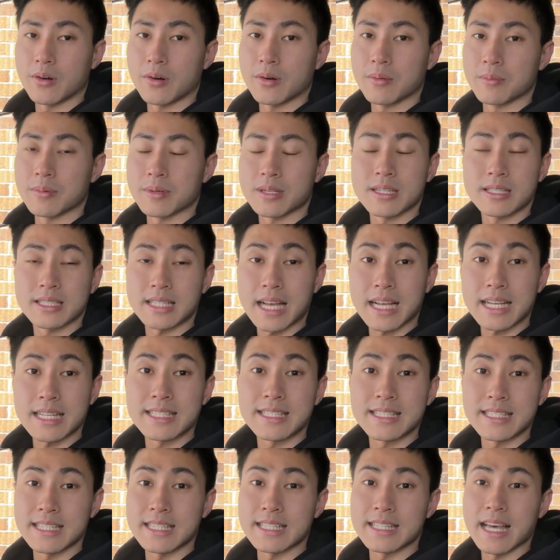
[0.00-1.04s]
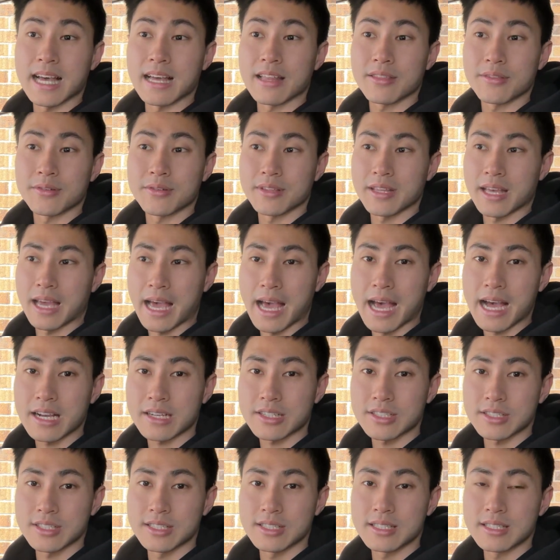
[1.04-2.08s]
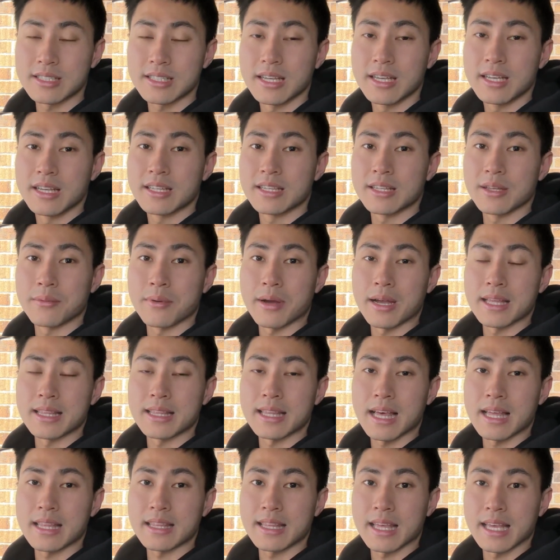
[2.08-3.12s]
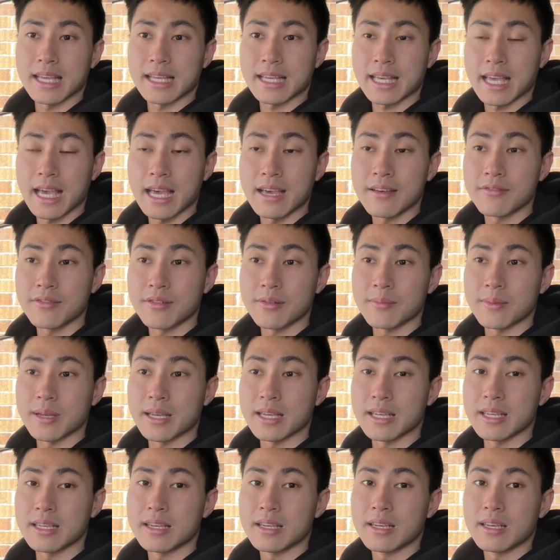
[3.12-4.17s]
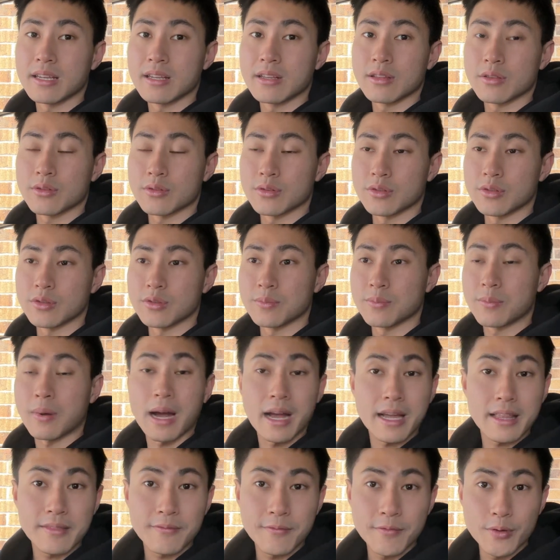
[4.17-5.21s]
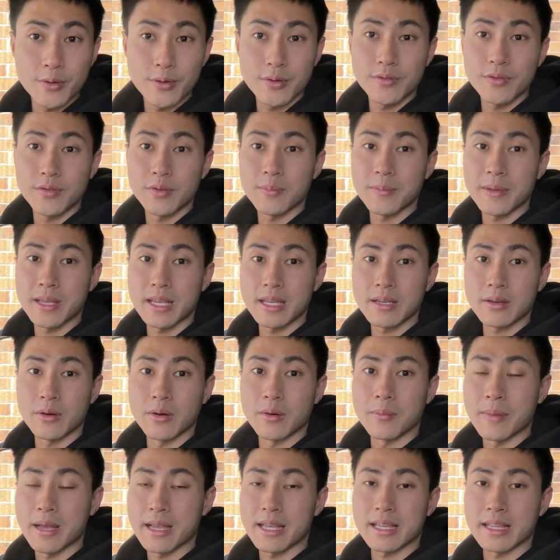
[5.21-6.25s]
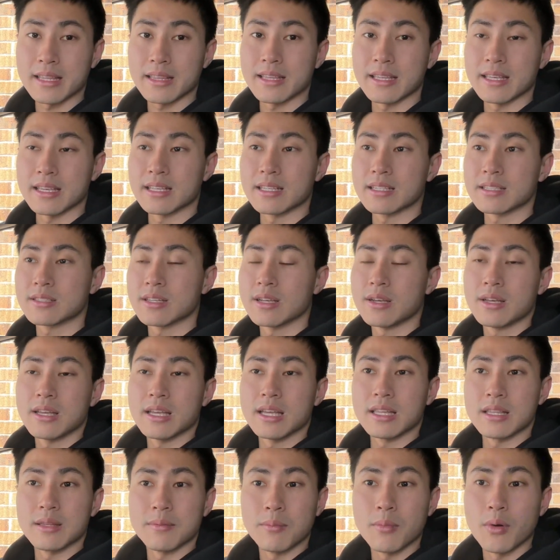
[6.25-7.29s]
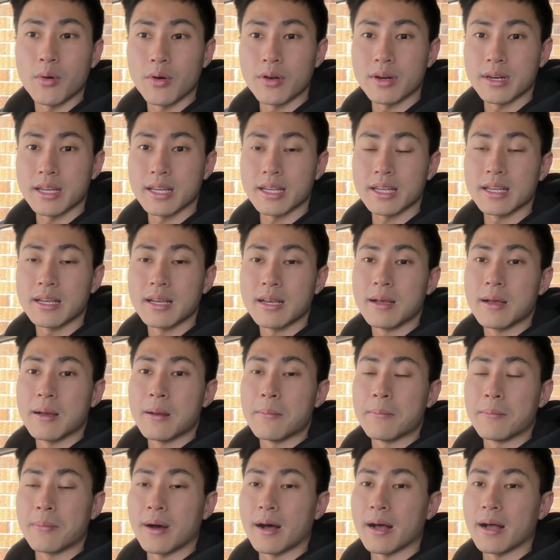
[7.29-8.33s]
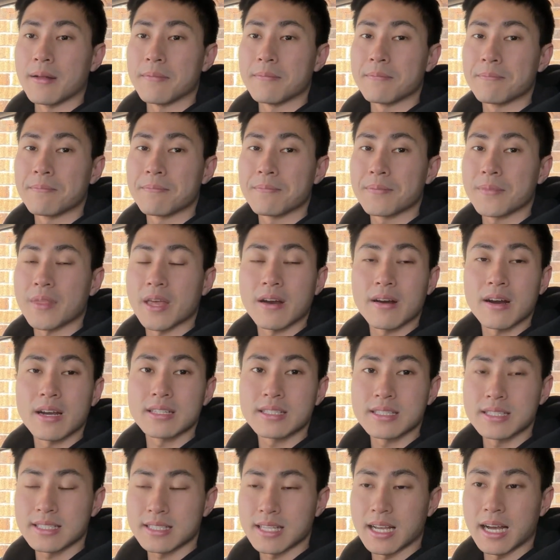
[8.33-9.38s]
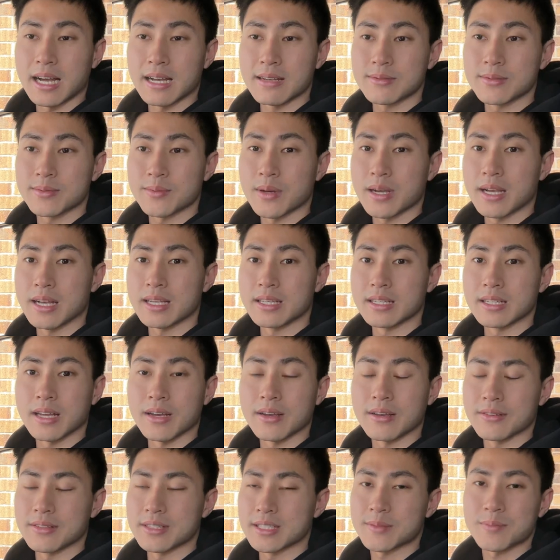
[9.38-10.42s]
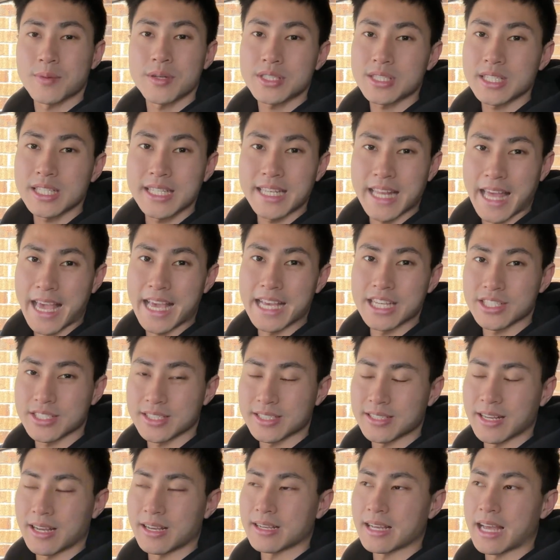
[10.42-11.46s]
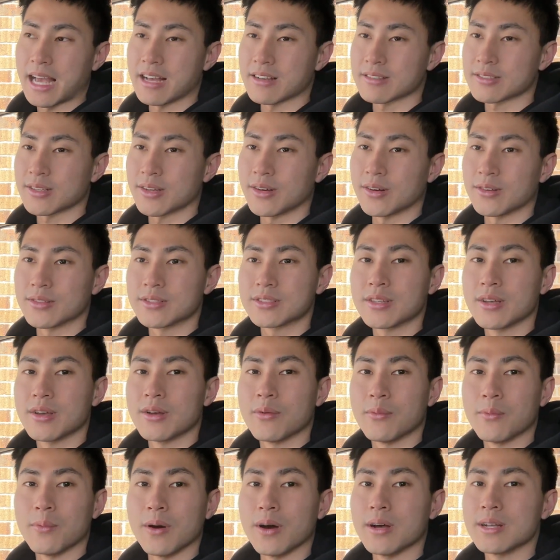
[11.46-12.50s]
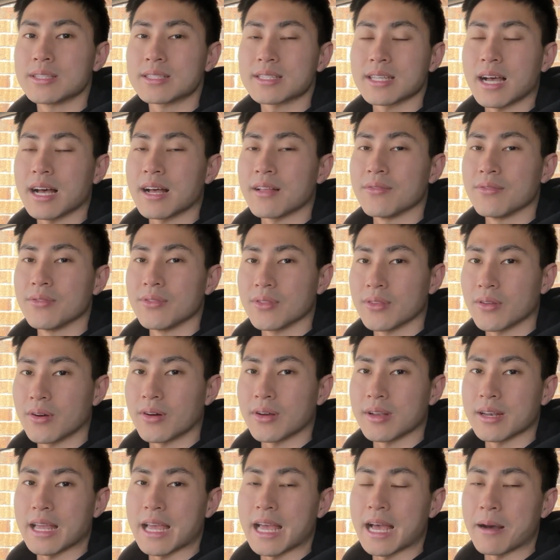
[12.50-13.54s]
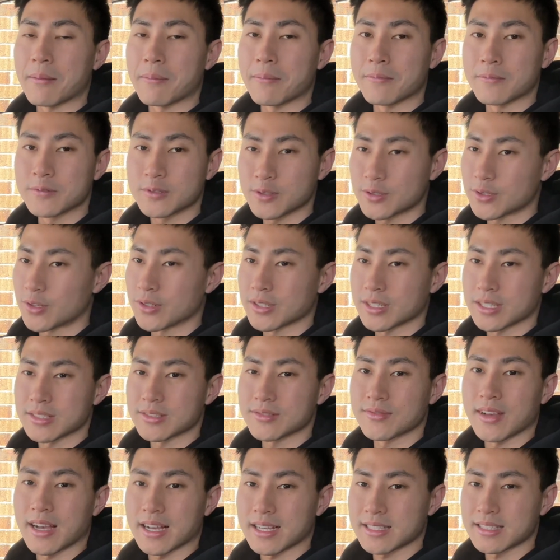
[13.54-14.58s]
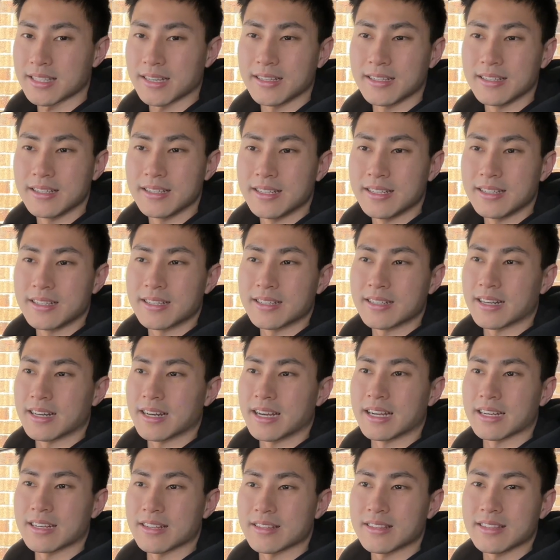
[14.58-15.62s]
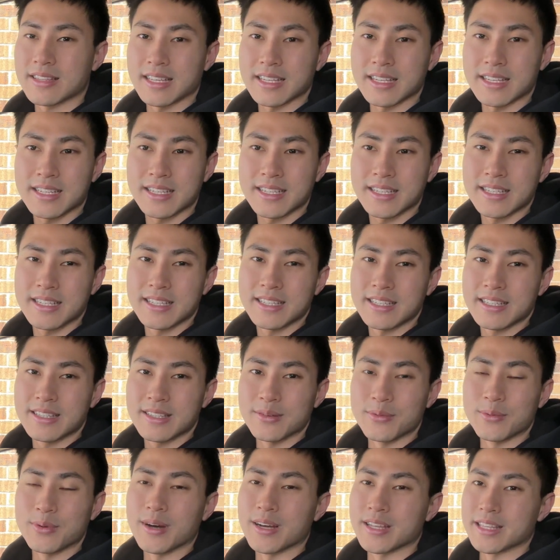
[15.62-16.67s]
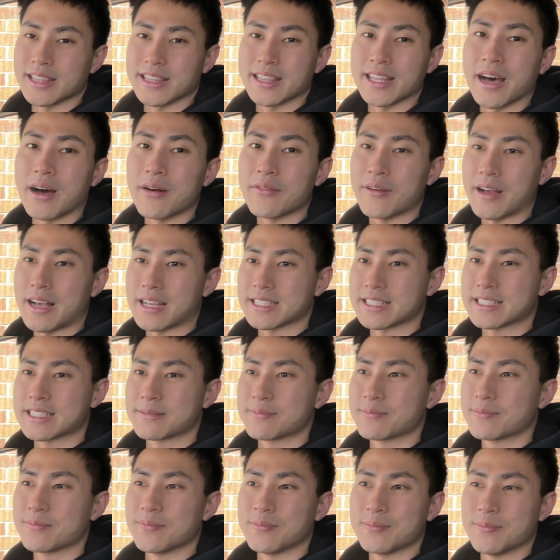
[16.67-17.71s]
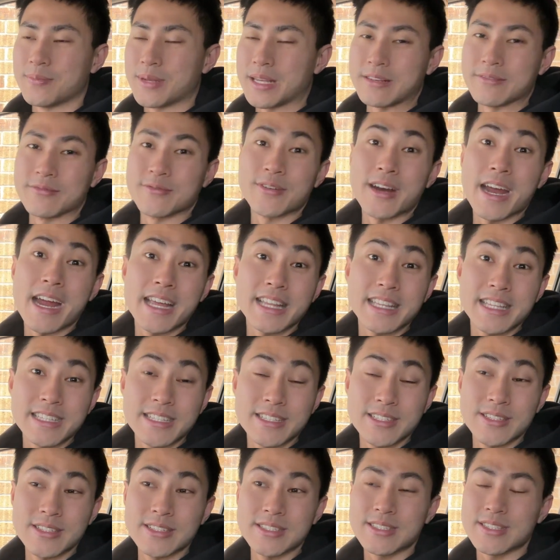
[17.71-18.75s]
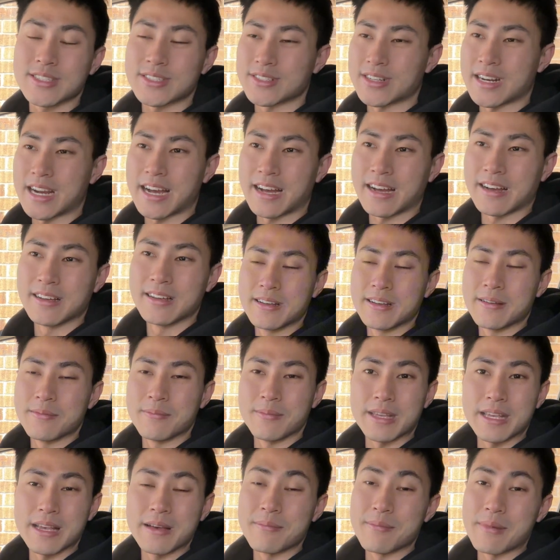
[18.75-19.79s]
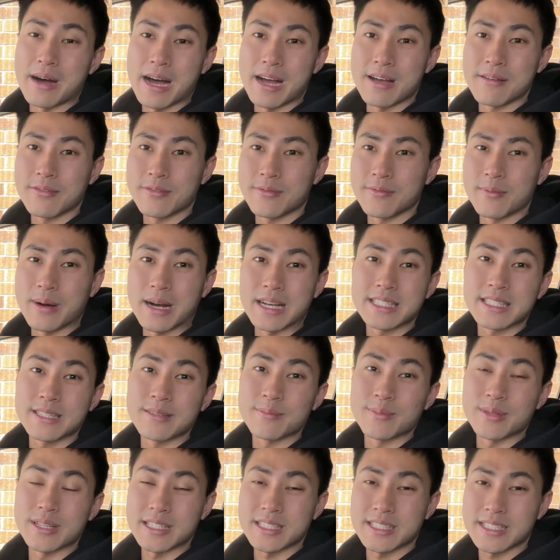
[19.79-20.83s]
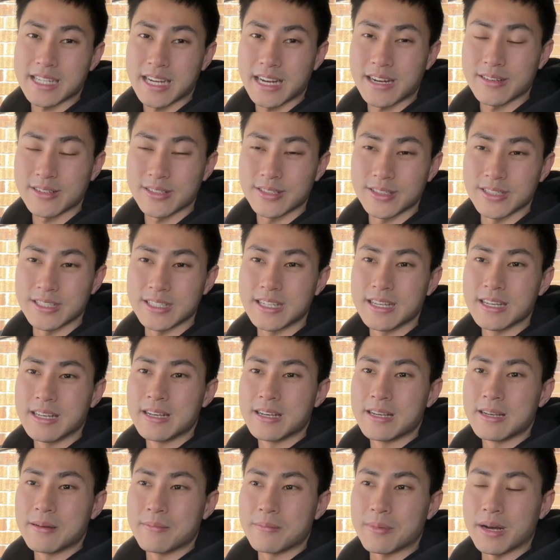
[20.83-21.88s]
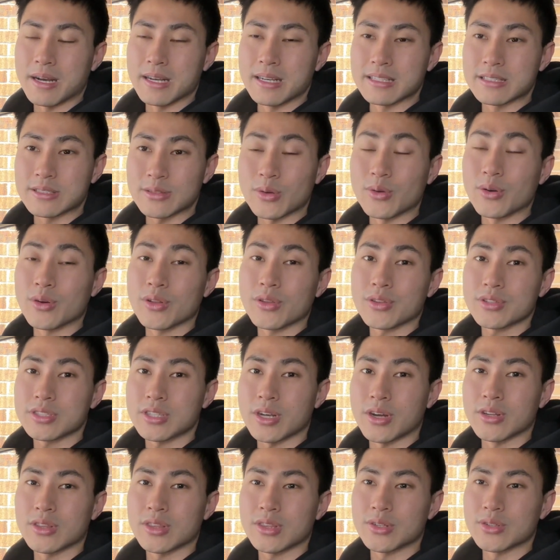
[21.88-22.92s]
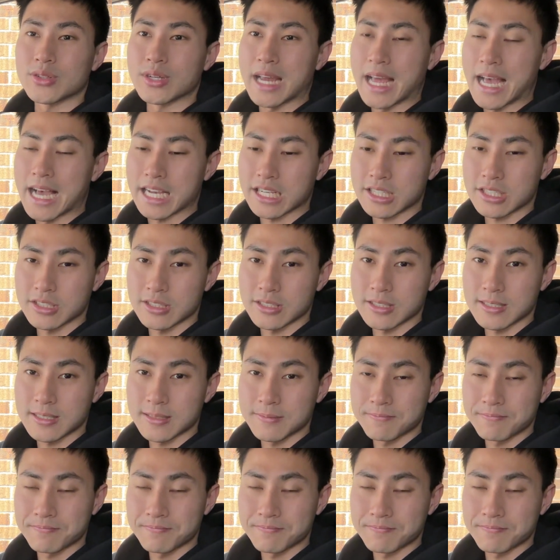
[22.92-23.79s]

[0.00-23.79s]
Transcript: because I can see that through their actions, the way that they care for me through buying food for me or making things in the morning. But there are just times where, especially in Asian households, words are not our strongest factor. I don't think the word love has been rarely used throughout me and my siblings' childhood, but it's all shown through actions.